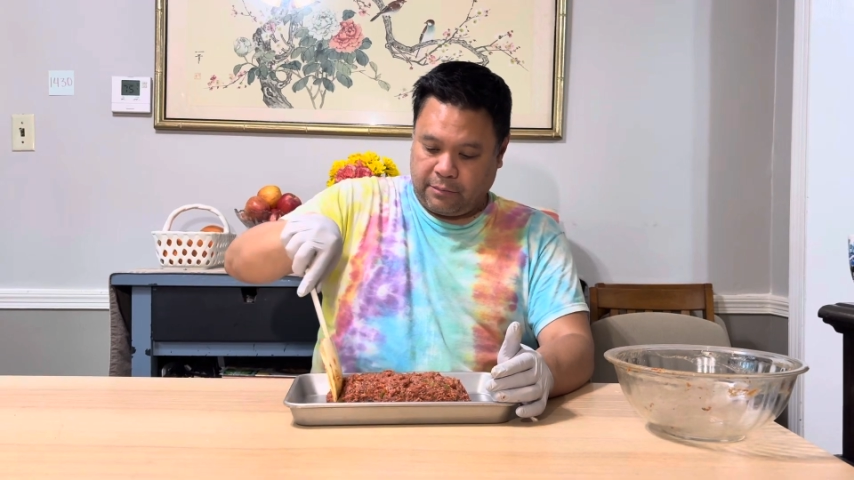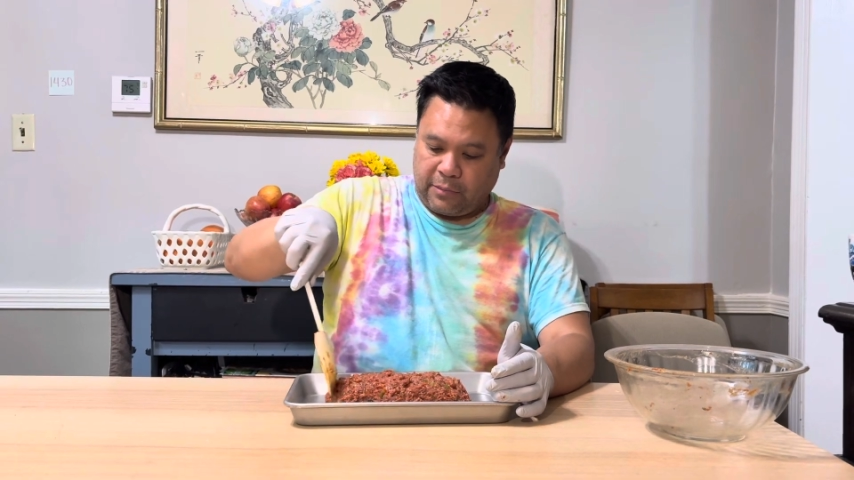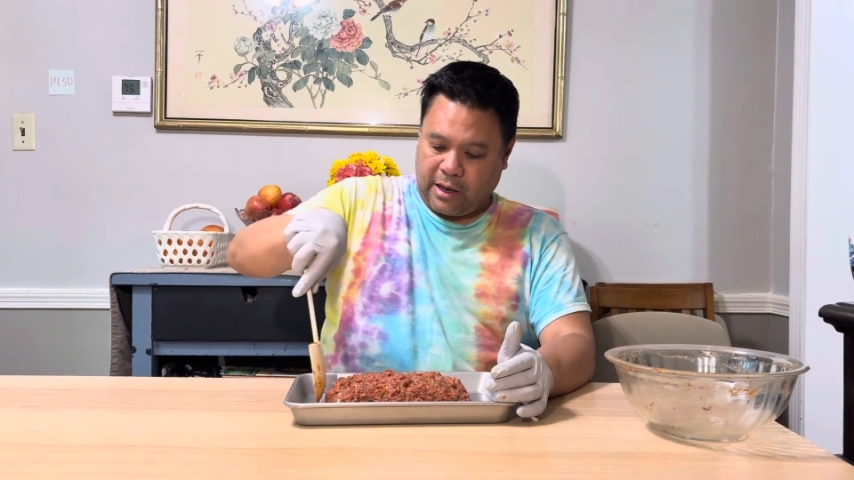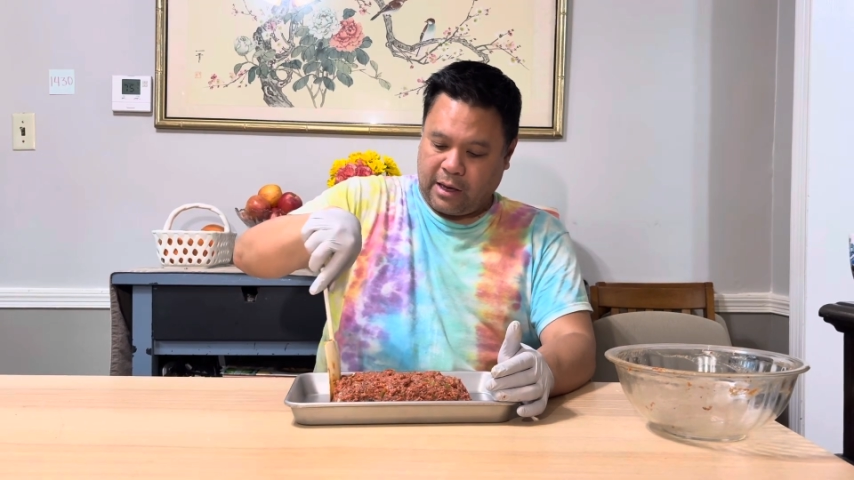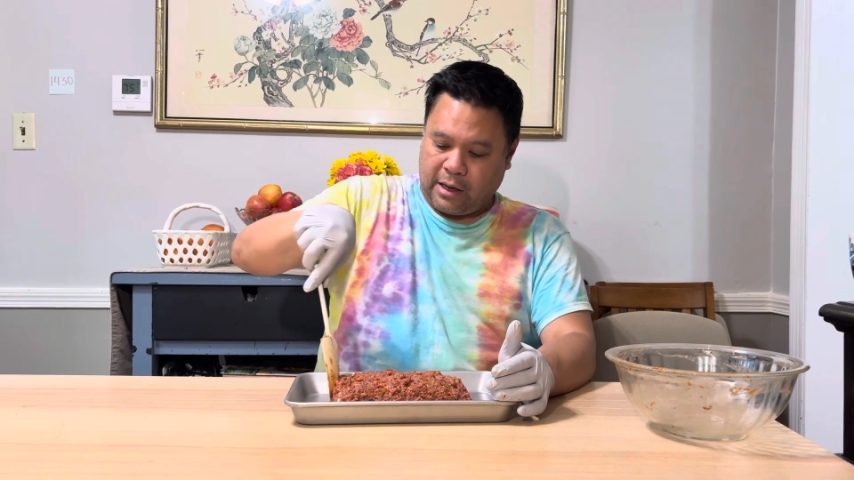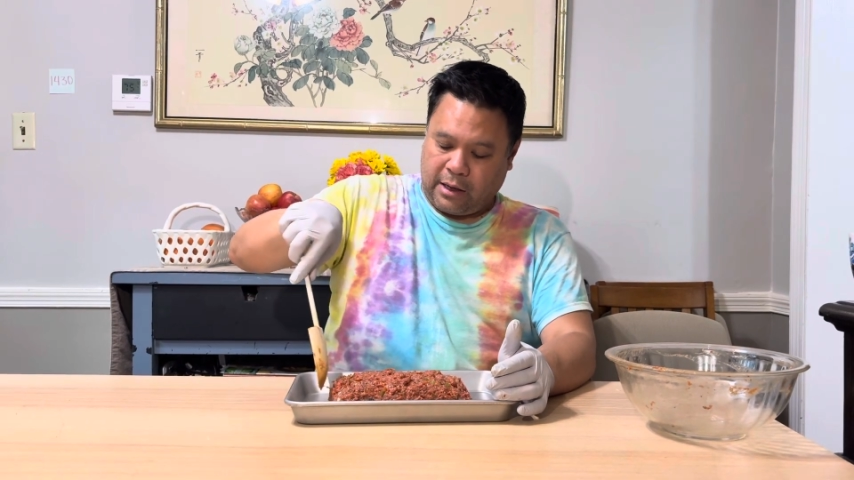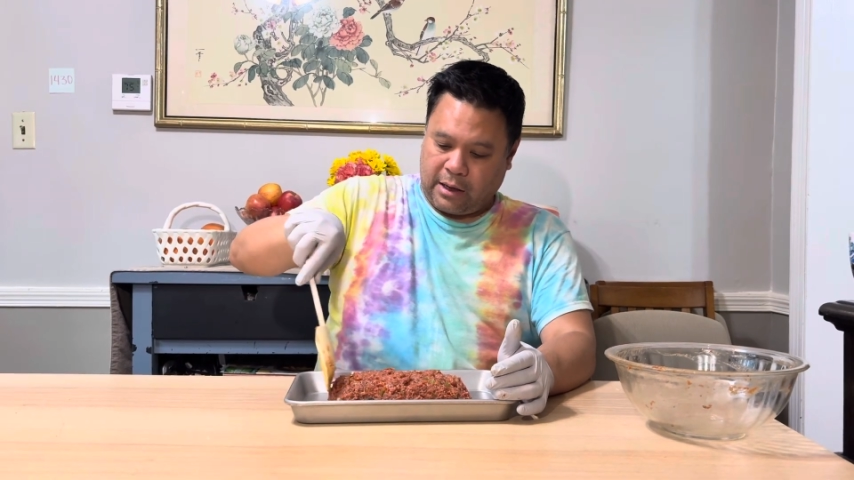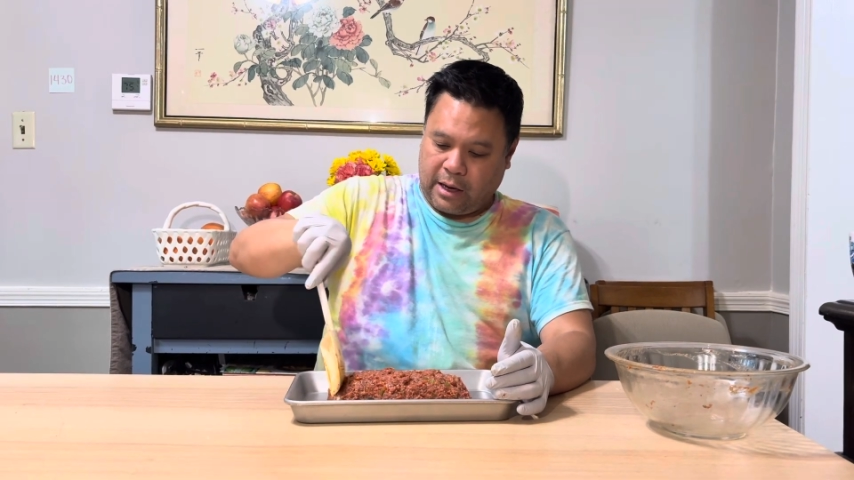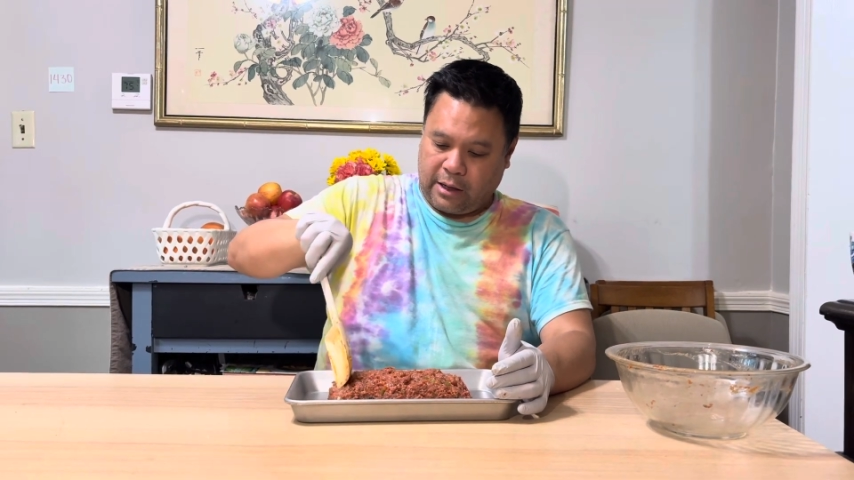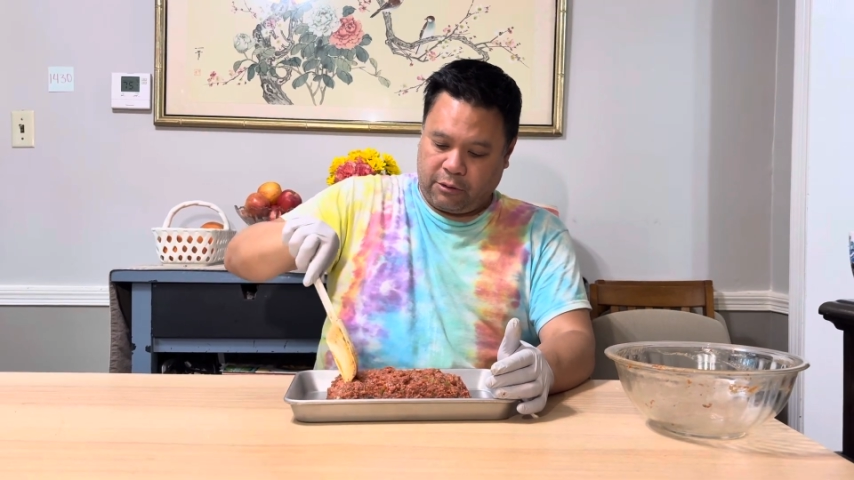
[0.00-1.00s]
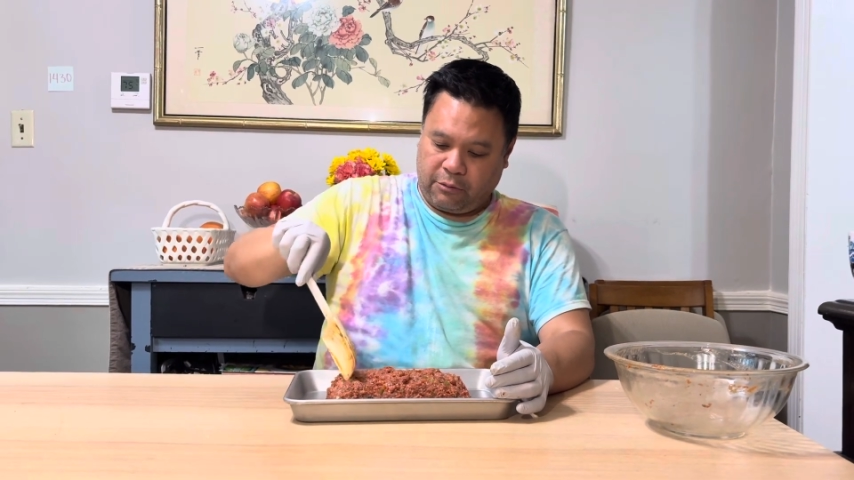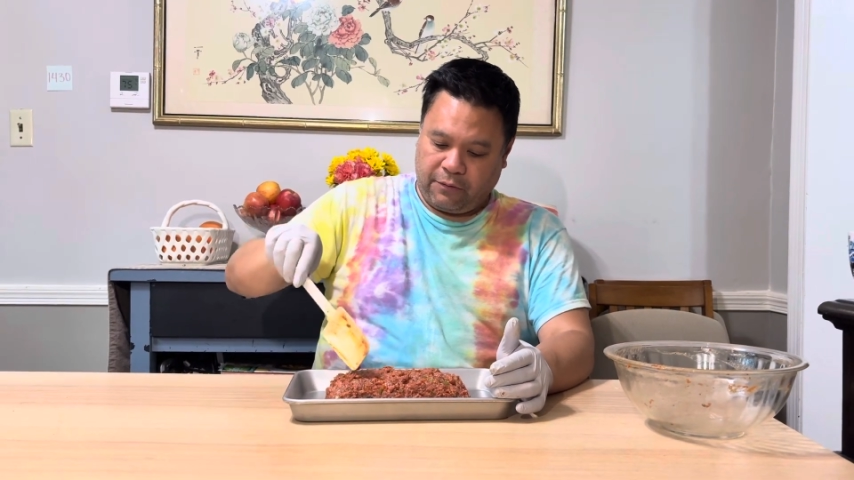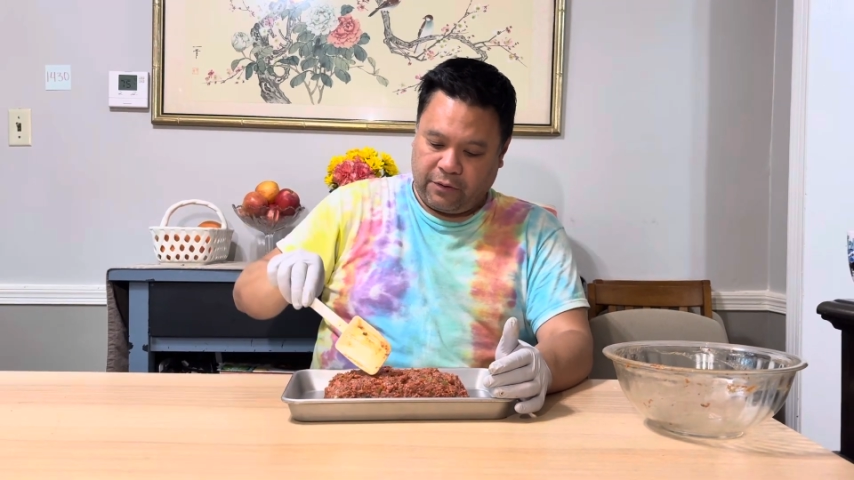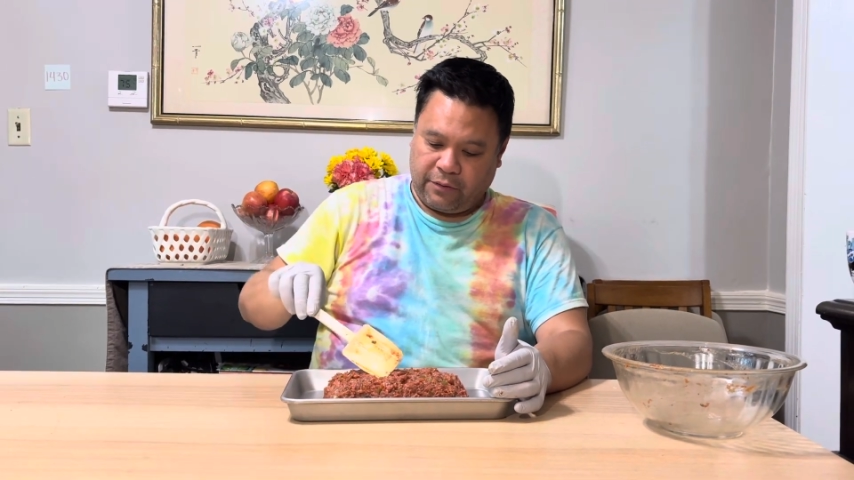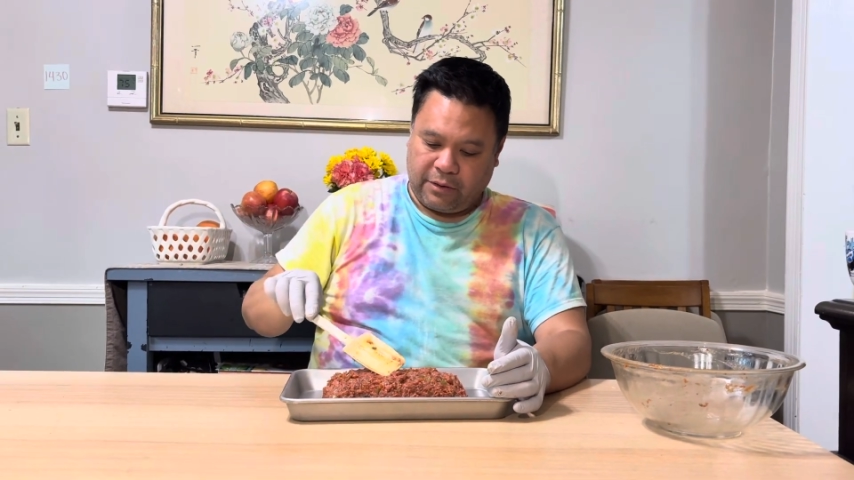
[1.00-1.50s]
At
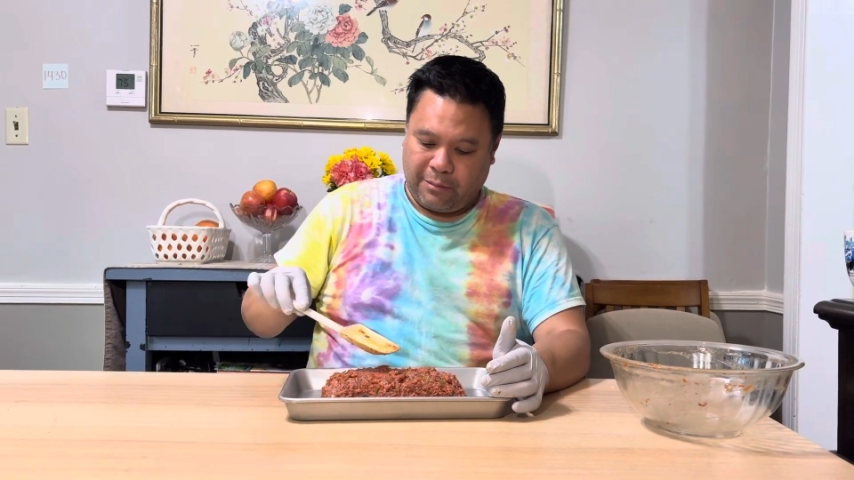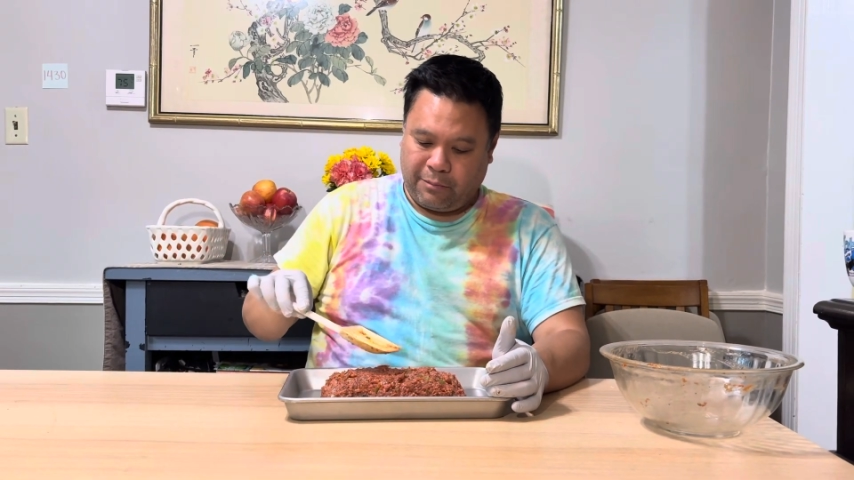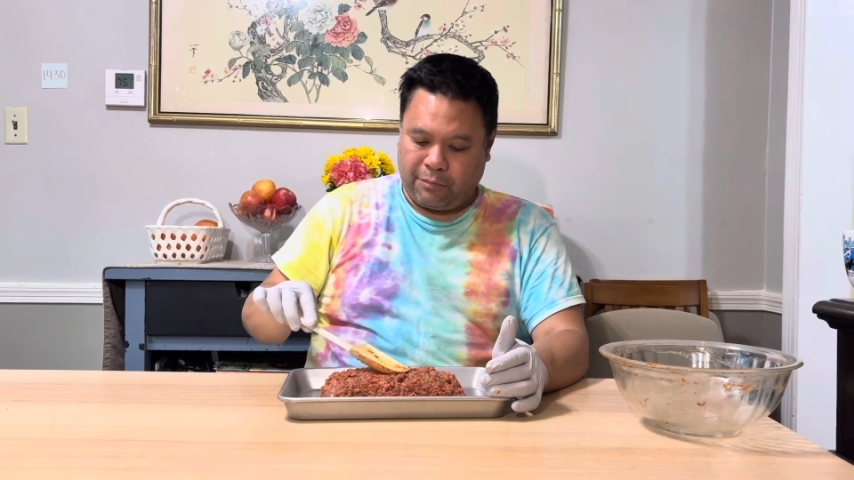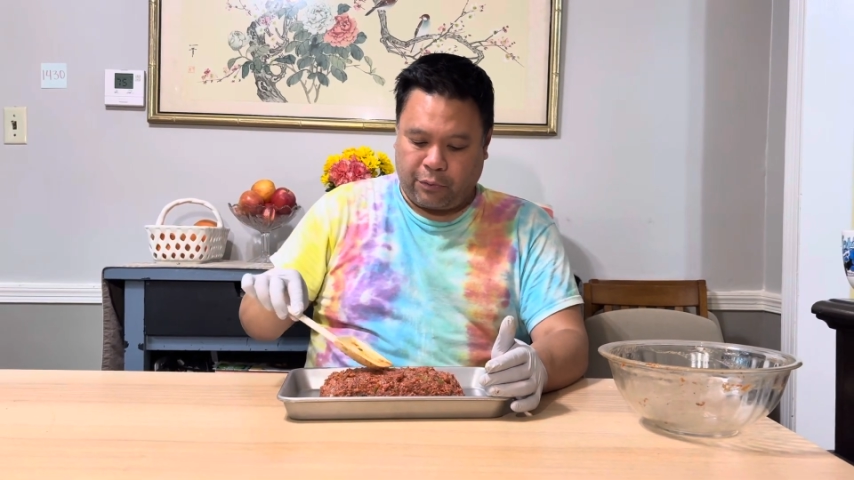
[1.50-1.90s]
350,